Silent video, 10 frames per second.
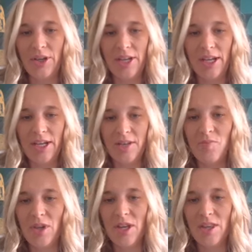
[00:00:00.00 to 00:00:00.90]
Okay,
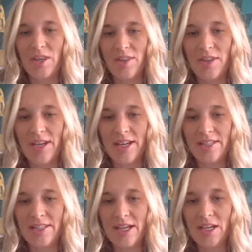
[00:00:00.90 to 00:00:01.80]
then the
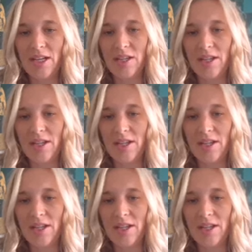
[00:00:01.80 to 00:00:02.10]
next thing,